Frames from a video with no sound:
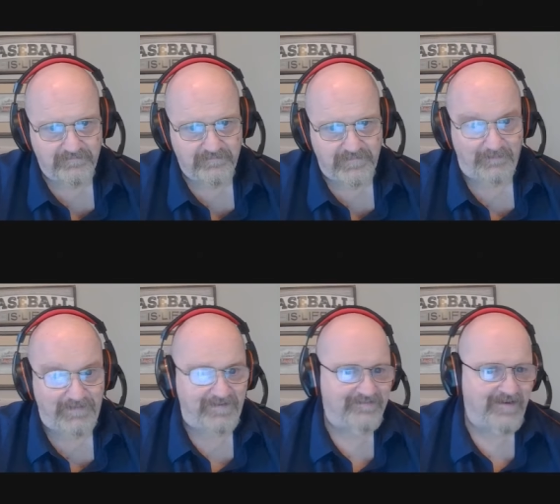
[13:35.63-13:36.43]
and
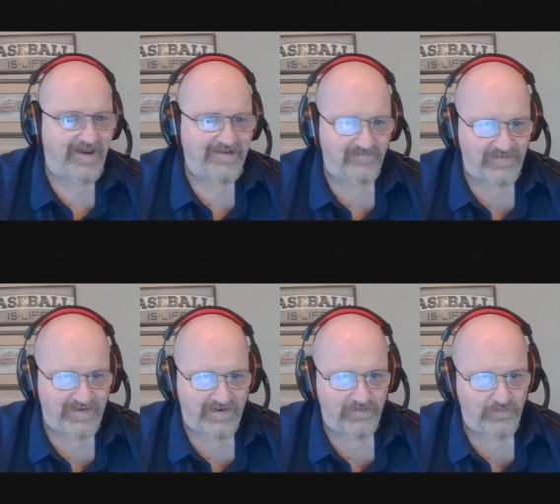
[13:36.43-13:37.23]
being attacked every
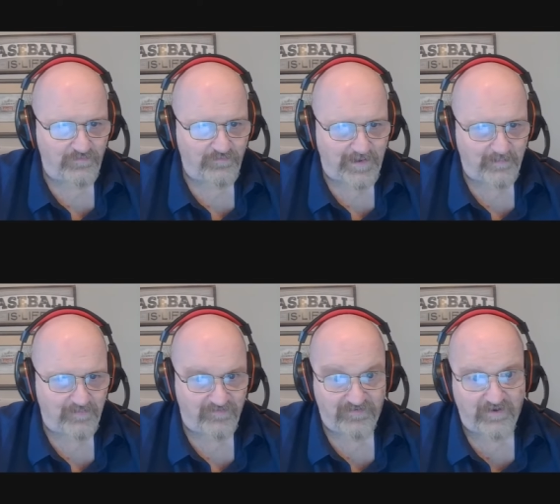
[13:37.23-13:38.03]
day in the
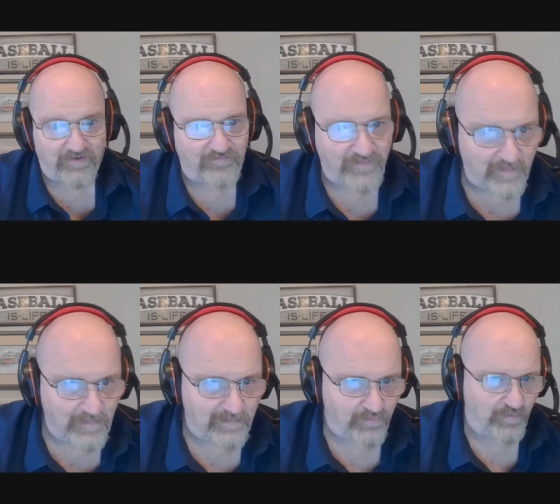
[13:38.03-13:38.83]
newspapers. seeing her
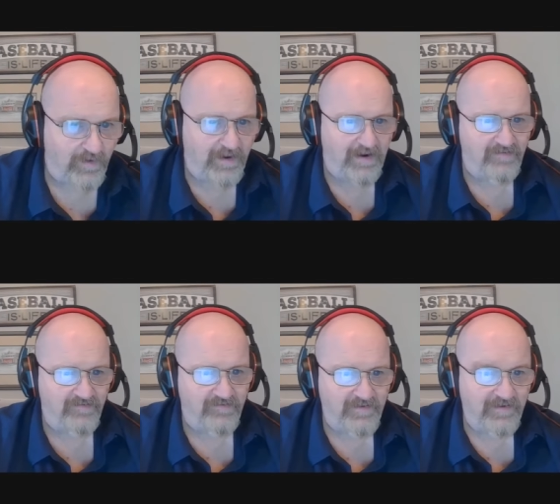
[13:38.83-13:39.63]
family
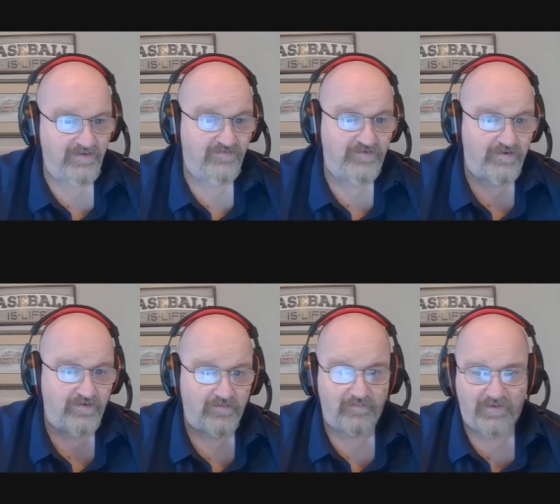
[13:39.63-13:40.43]
brutalized, seeing
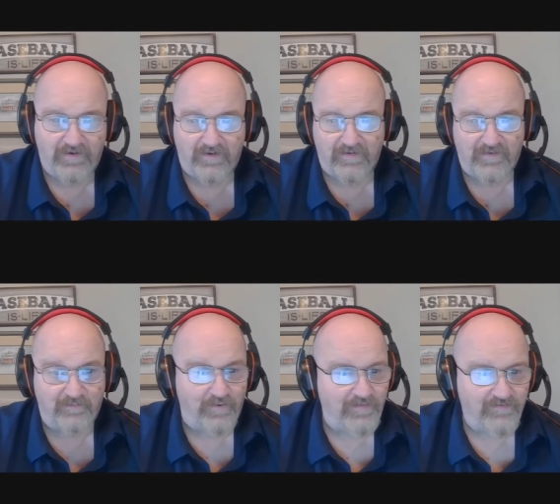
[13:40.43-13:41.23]
her, her the
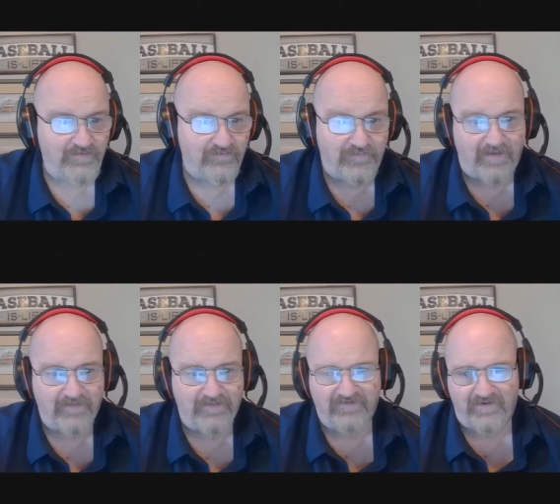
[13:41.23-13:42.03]
brother and father
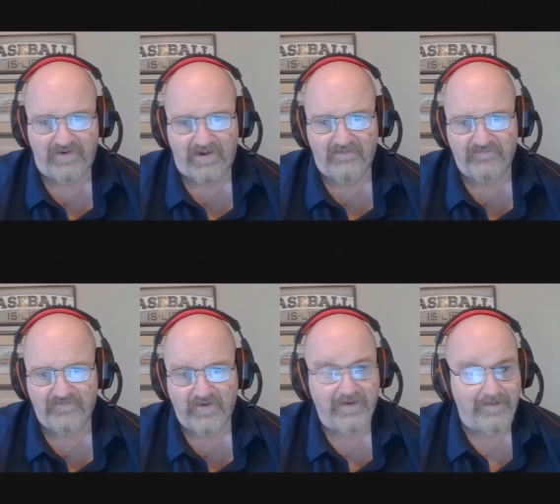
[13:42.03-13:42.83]
that she
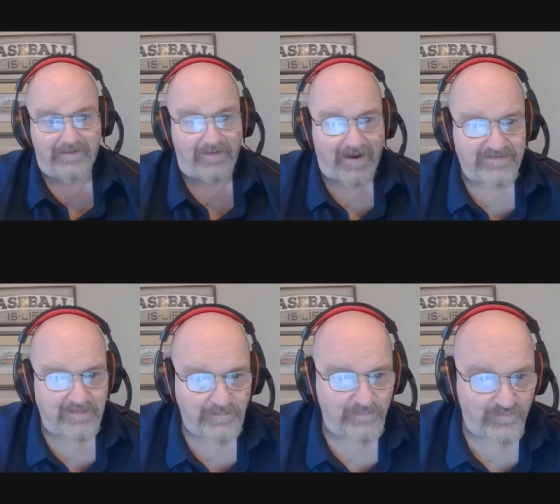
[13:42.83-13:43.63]
loves locked
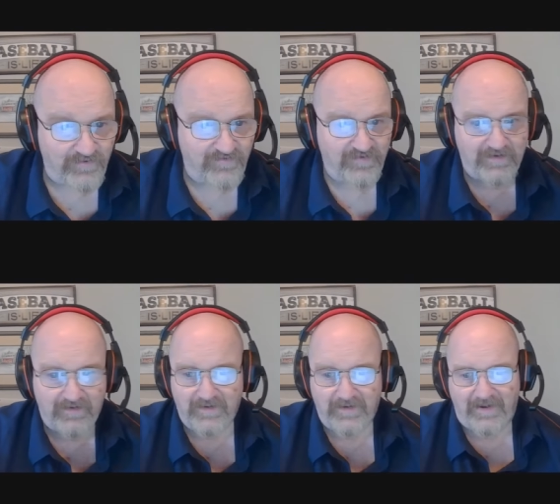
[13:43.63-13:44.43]
up in
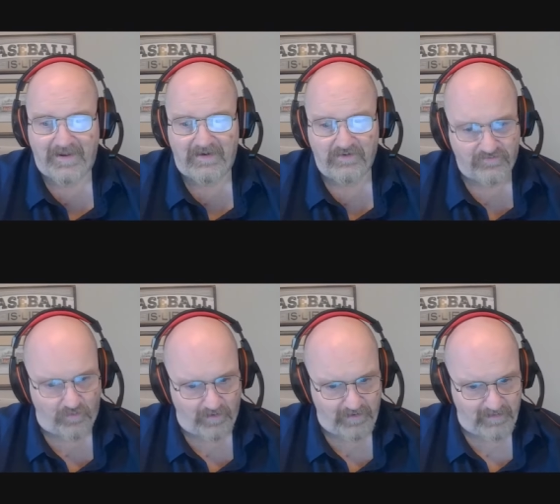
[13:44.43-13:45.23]
prison. And you're
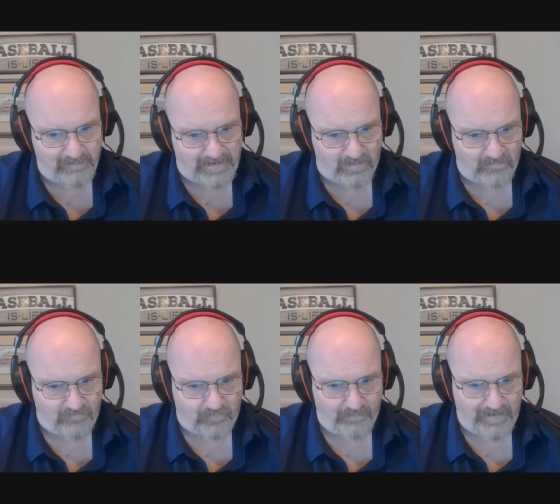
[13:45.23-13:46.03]
talking about
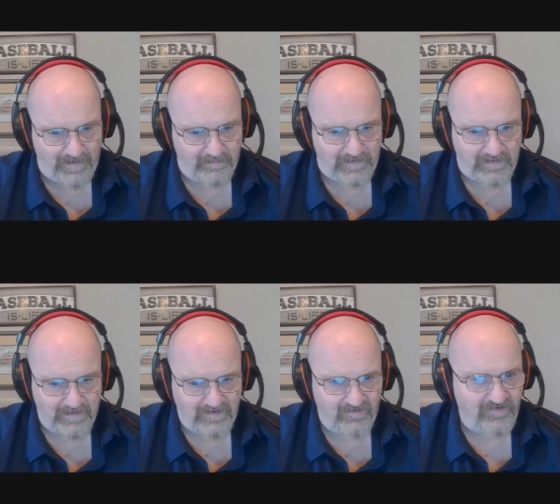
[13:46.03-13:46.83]
for maybe
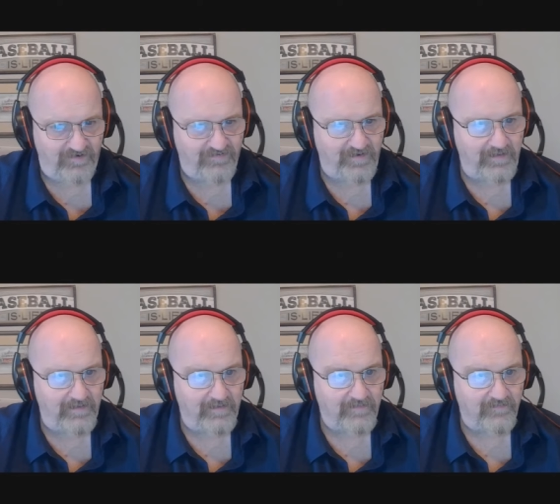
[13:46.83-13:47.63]
she's seen
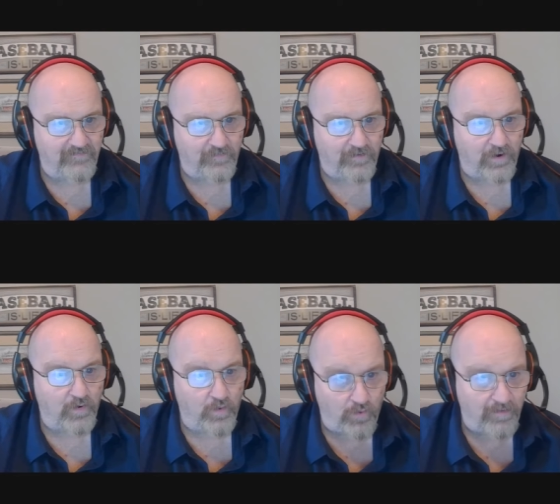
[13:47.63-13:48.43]
this for a
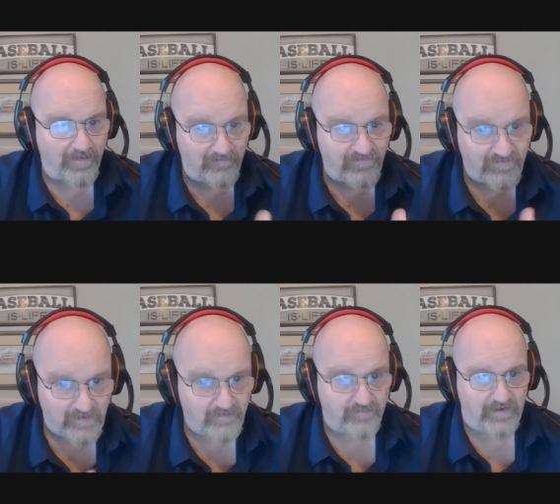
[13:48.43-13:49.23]
quarter of a
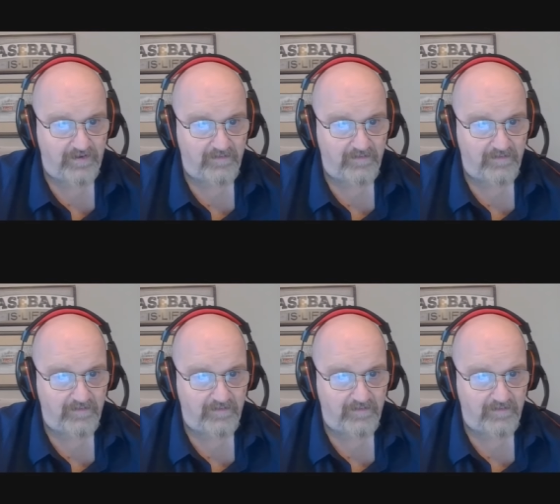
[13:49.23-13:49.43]
century